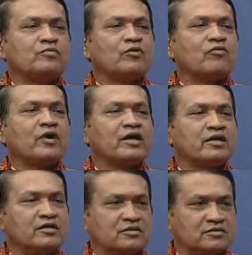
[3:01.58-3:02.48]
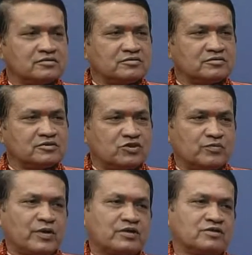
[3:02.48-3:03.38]
provide
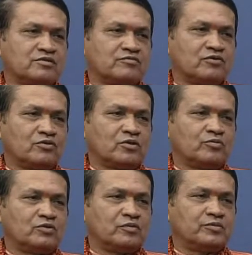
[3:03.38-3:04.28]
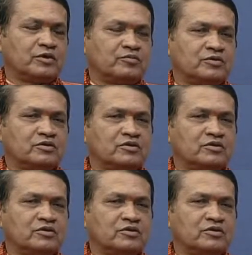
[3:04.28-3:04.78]
specs for the poor people.